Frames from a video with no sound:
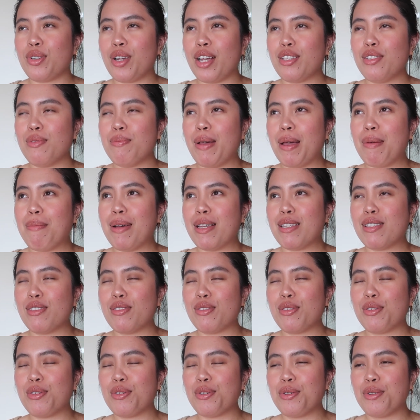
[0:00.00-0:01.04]
tried my
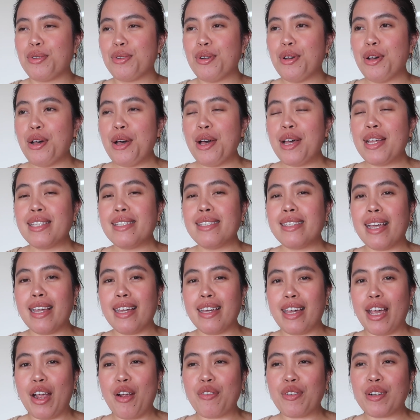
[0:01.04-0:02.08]
best to
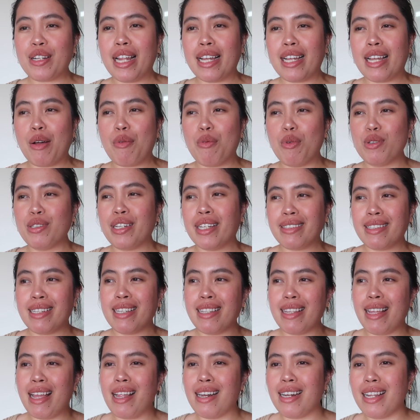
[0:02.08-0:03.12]
take care of it, like I will
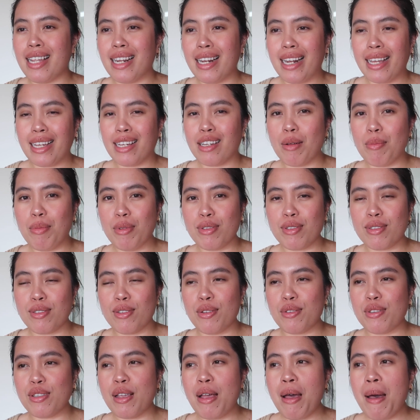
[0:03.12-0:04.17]
not hit any like
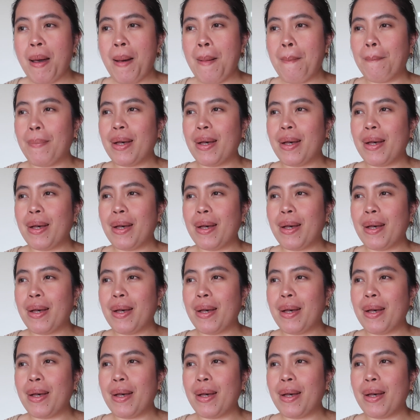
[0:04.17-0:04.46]
cobblestones.